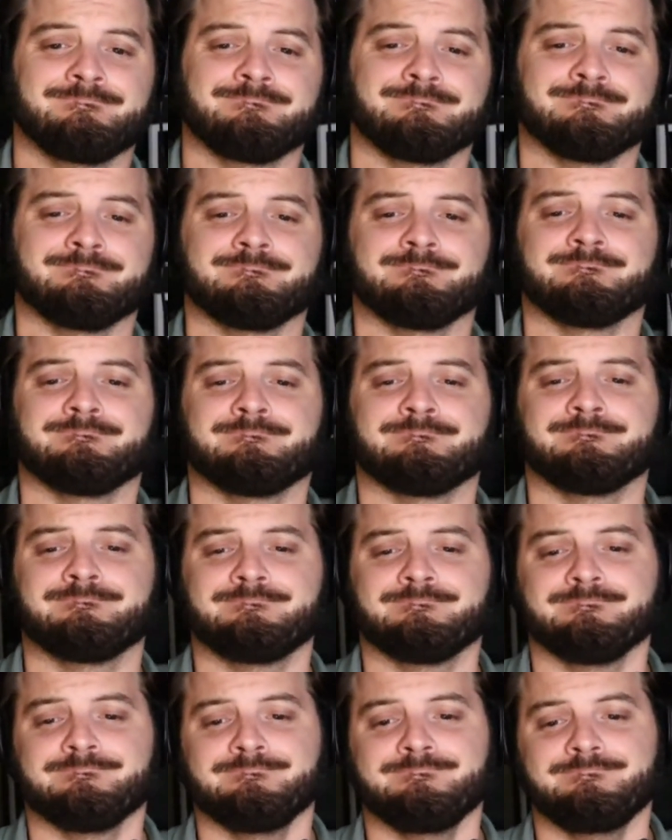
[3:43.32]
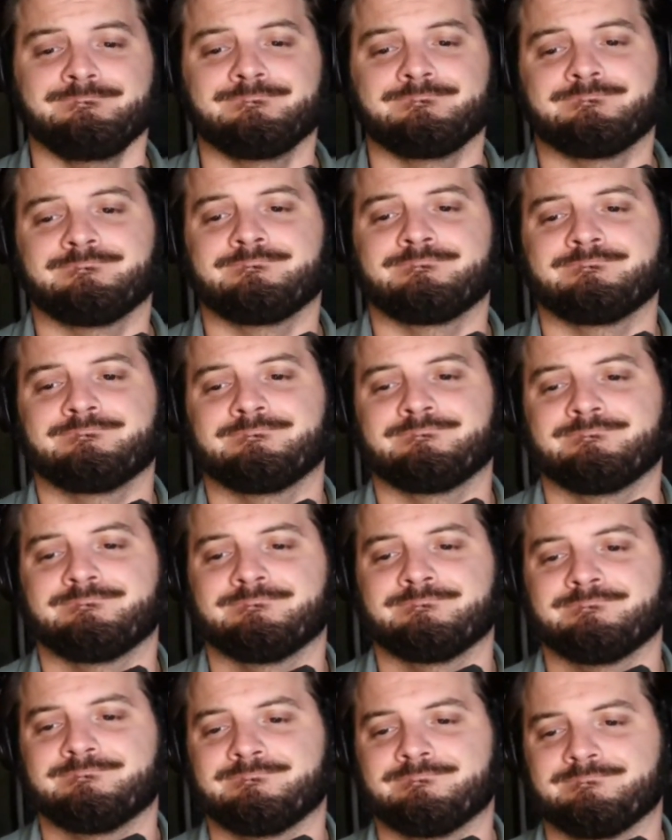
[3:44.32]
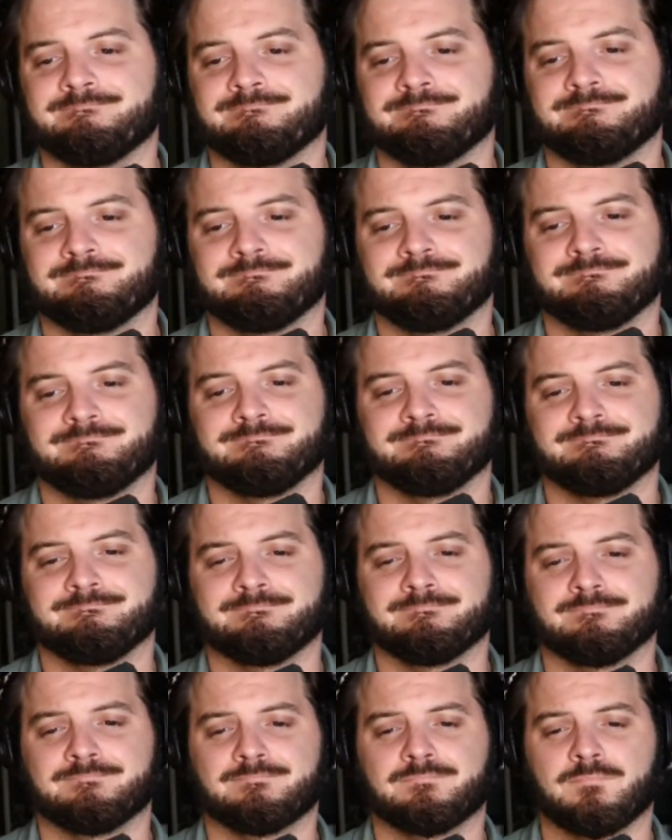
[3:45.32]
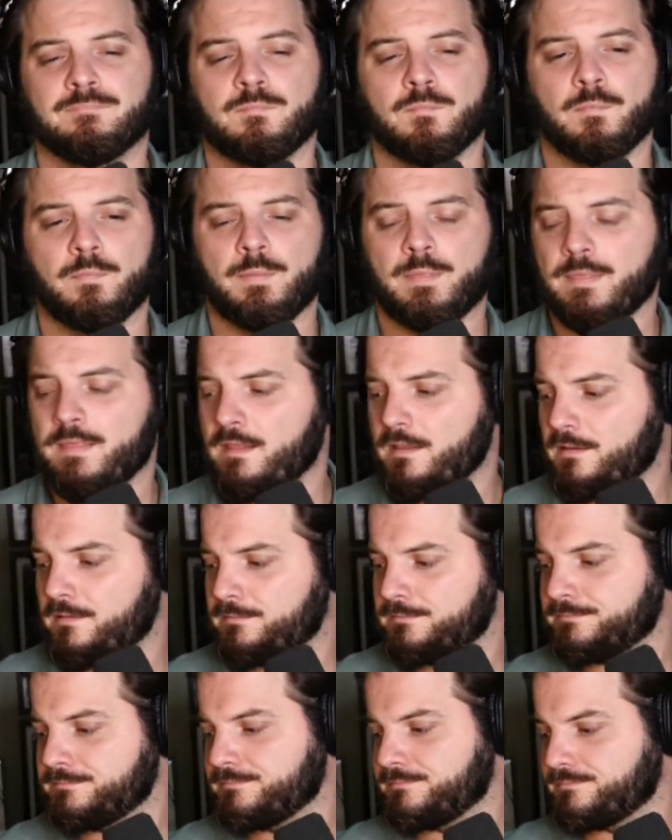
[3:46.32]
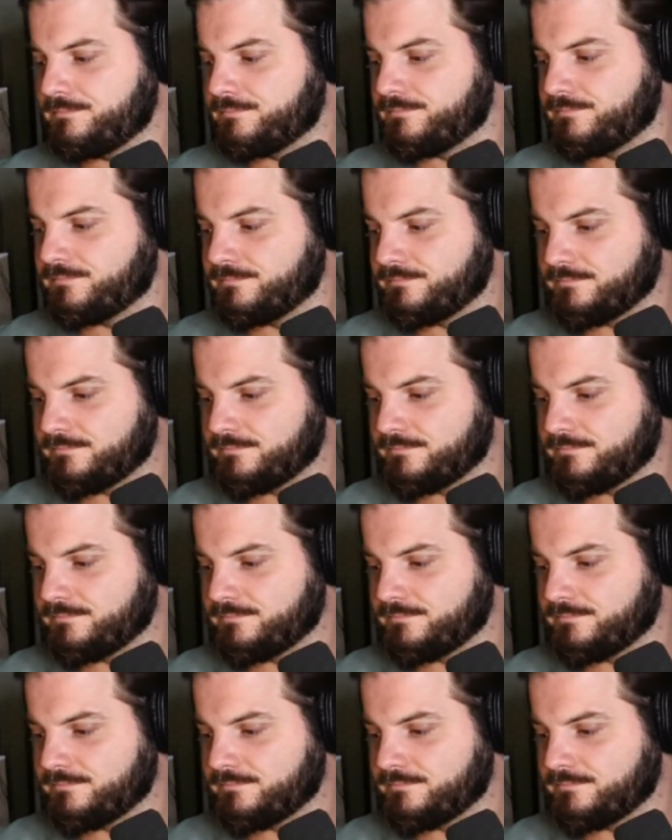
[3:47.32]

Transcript: [no speech]